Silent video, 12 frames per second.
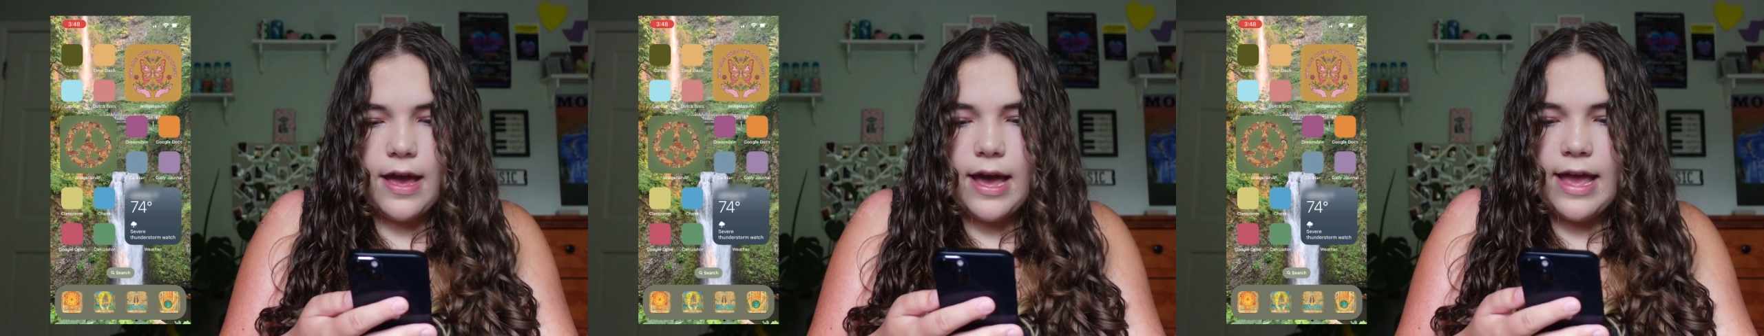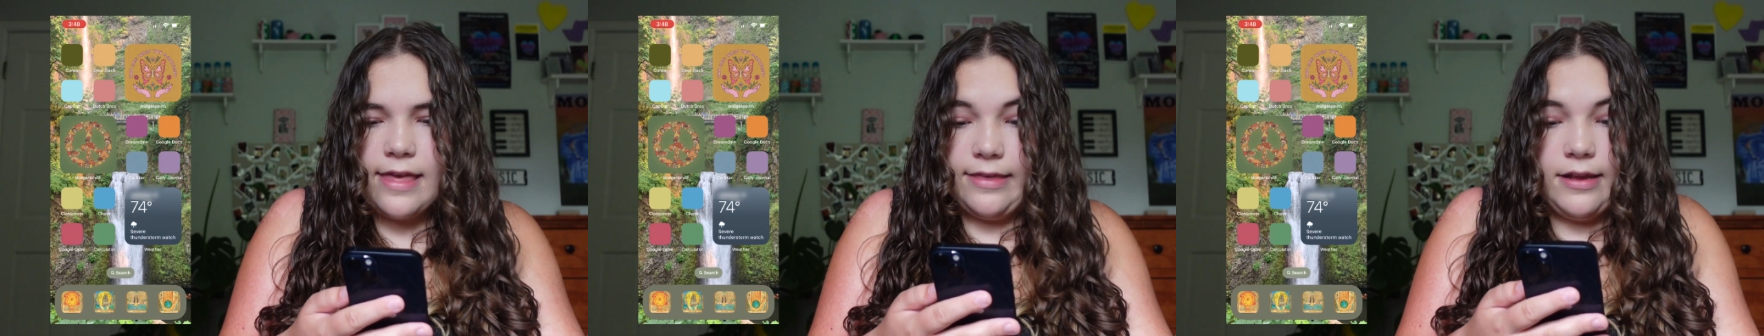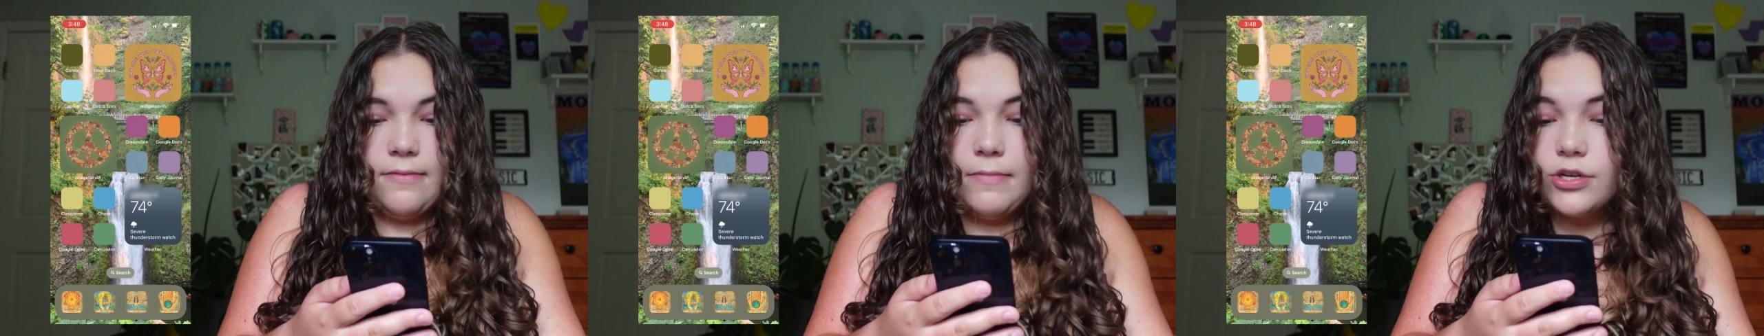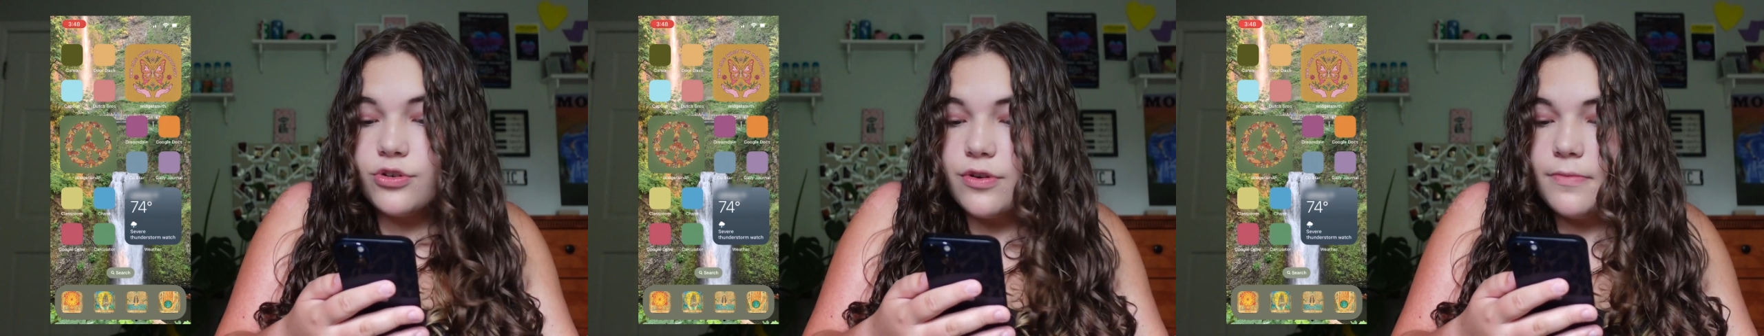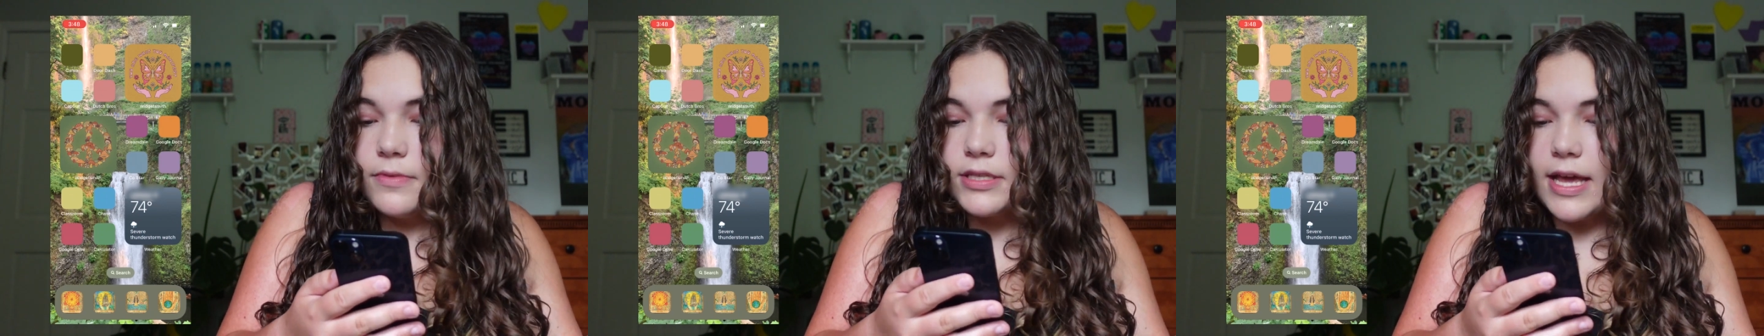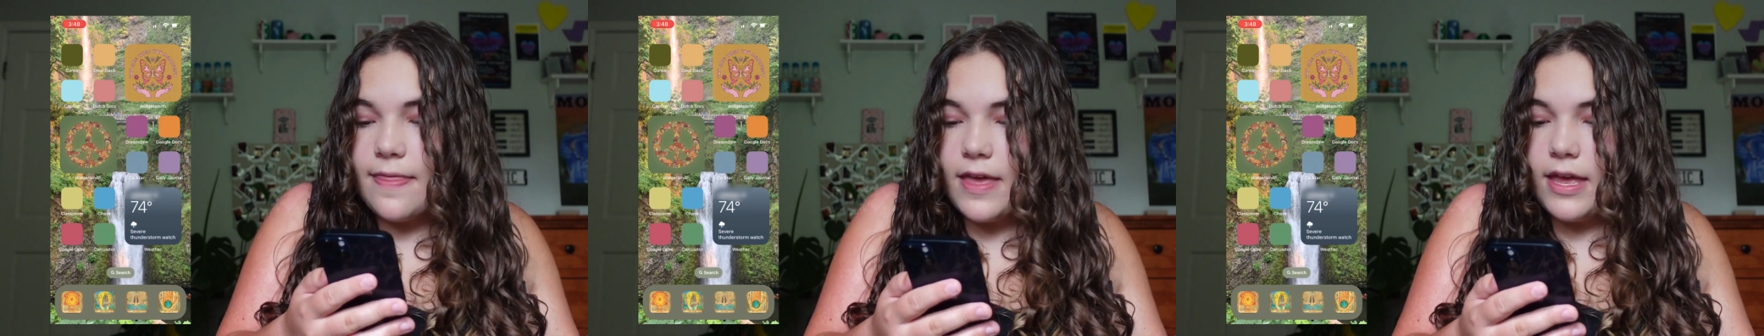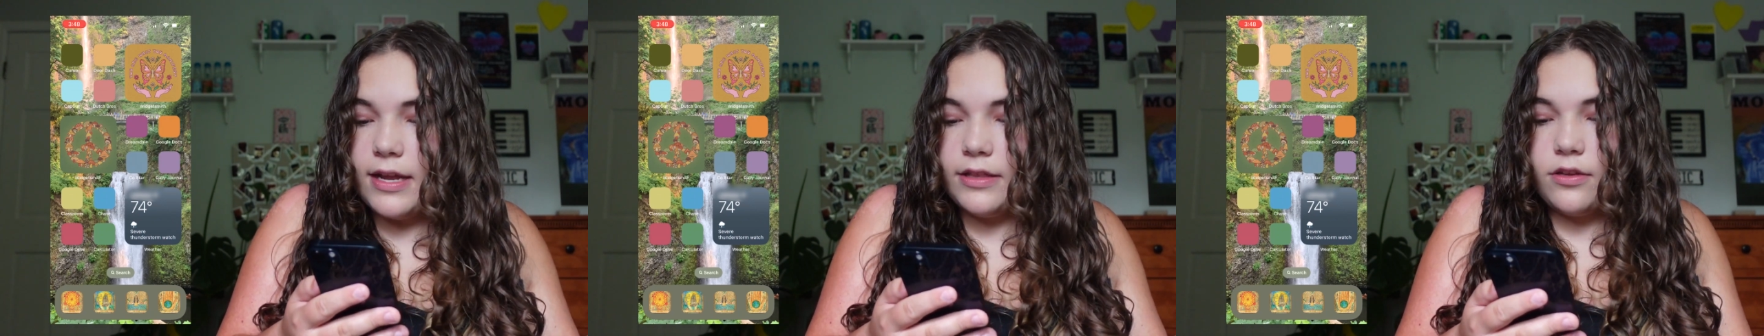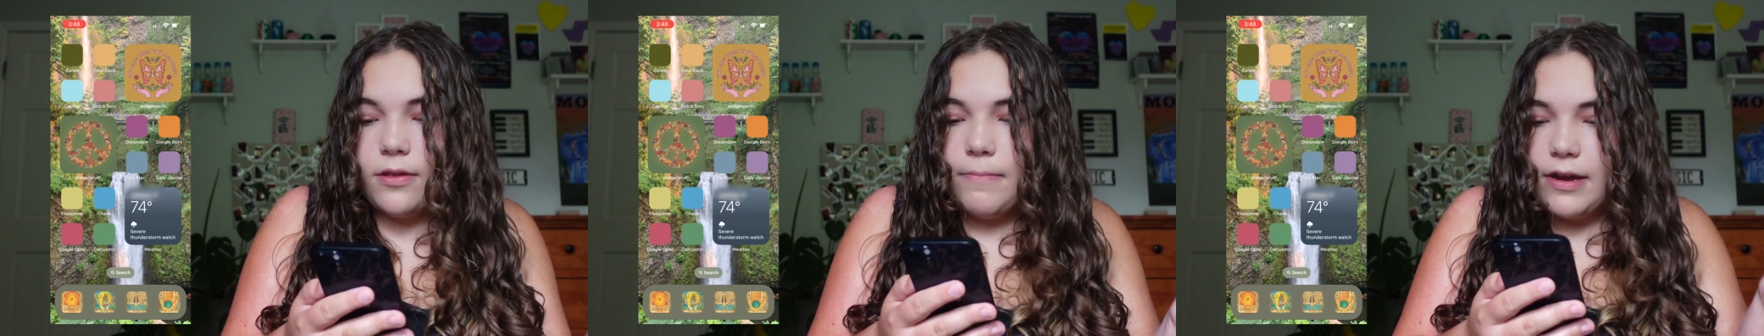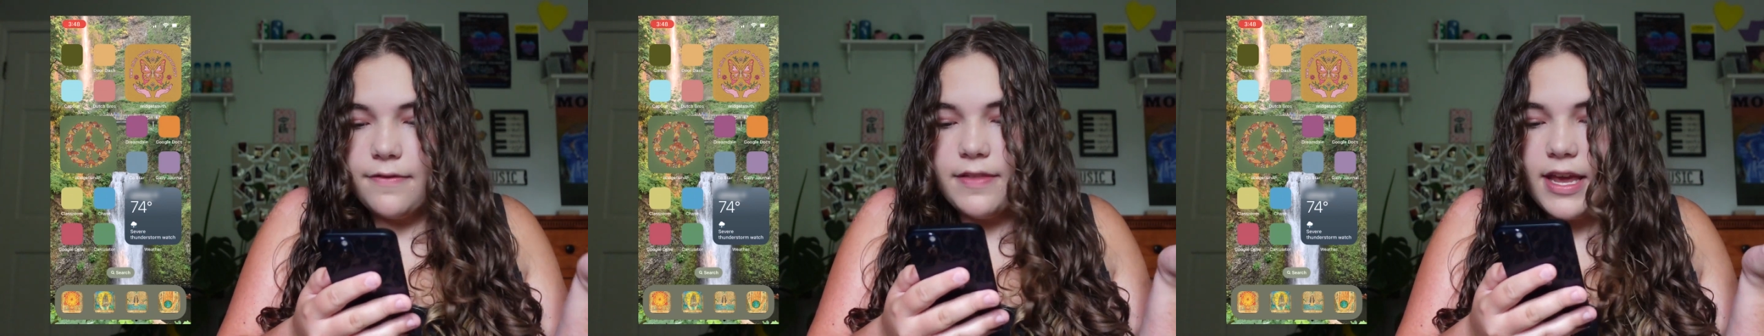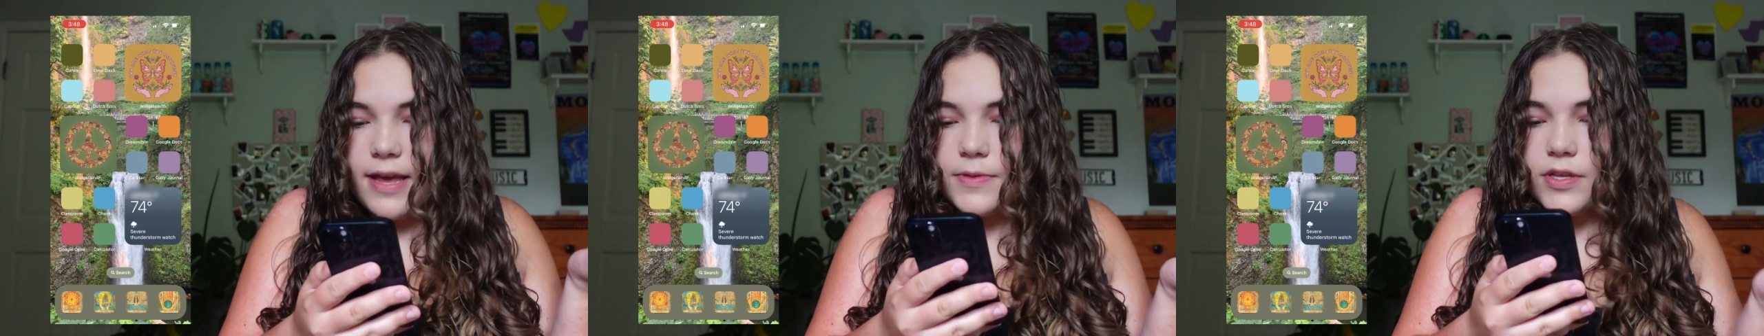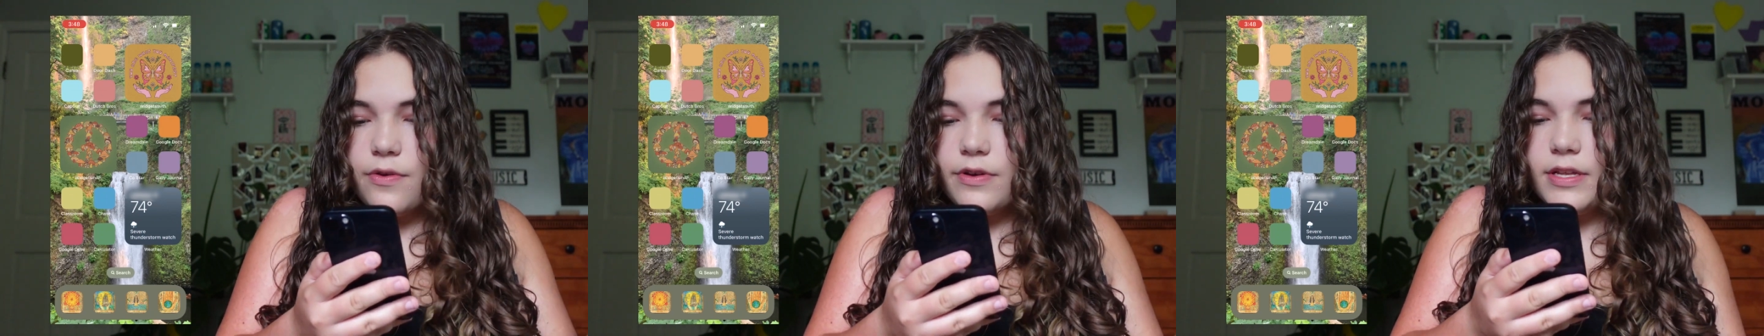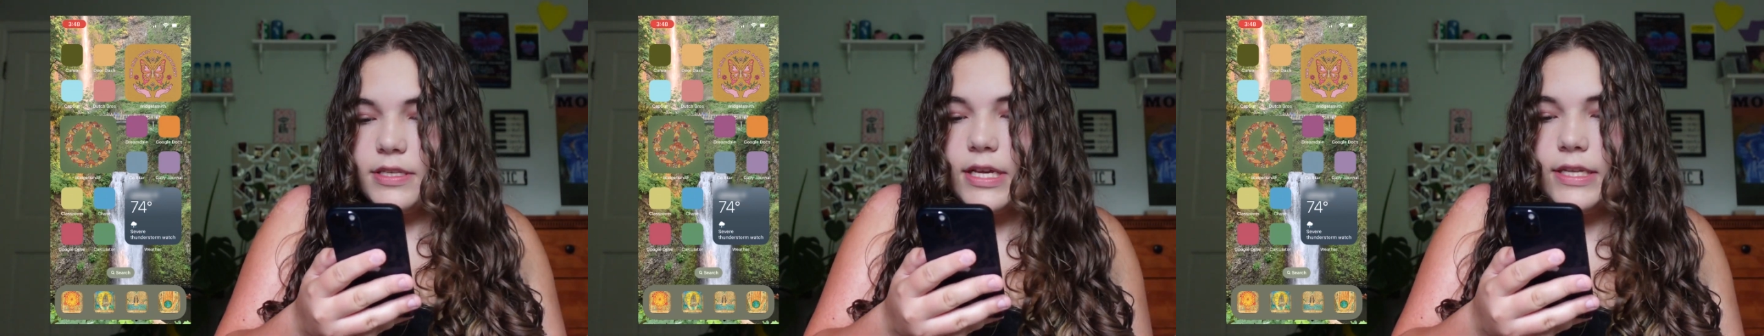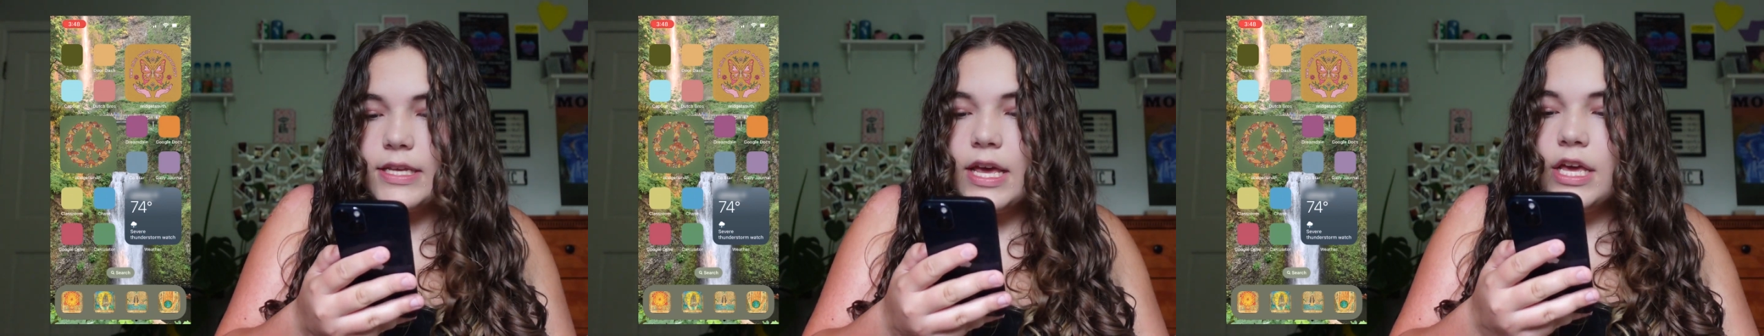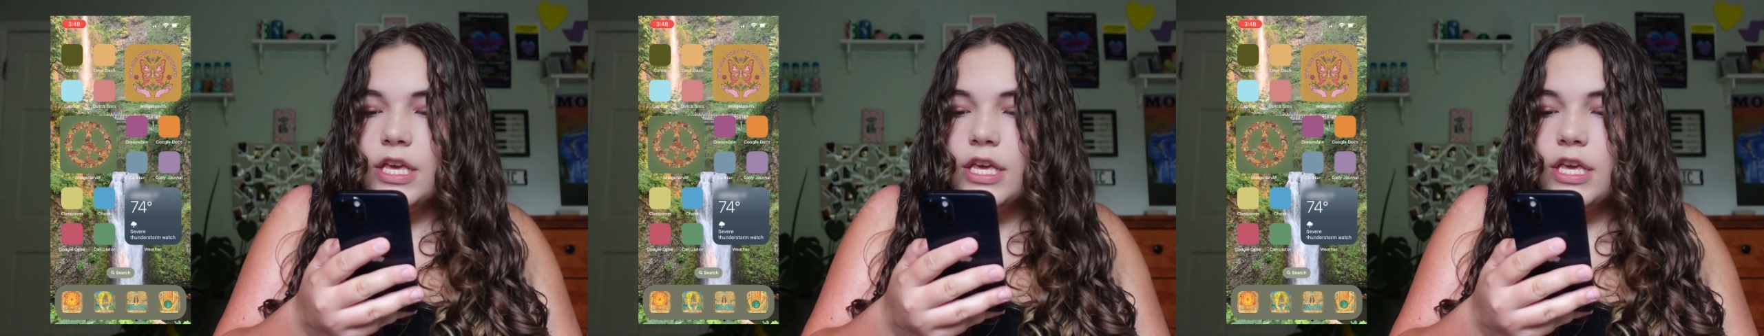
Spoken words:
I think, mushrooms, and then a little butterfly up in the corner that says,